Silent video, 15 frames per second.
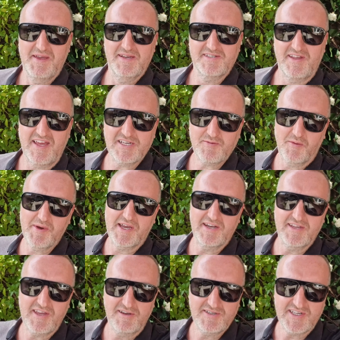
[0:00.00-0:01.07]
So that's what we're
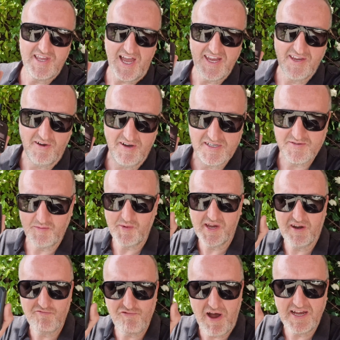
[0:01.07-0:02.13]
going to do today, guys. We're
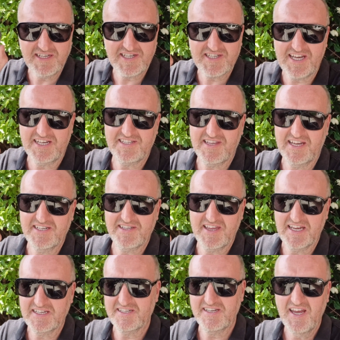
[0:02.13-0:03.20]
going to range test these
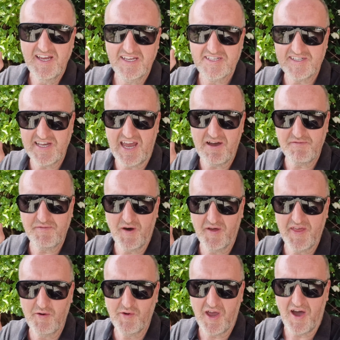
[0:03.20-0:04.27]
things, see how far
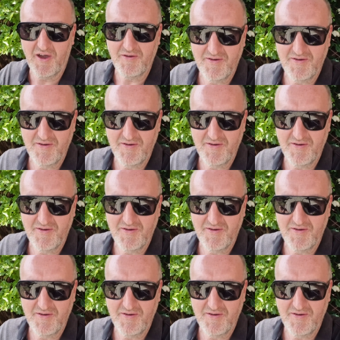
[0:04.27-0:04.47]
they'll go.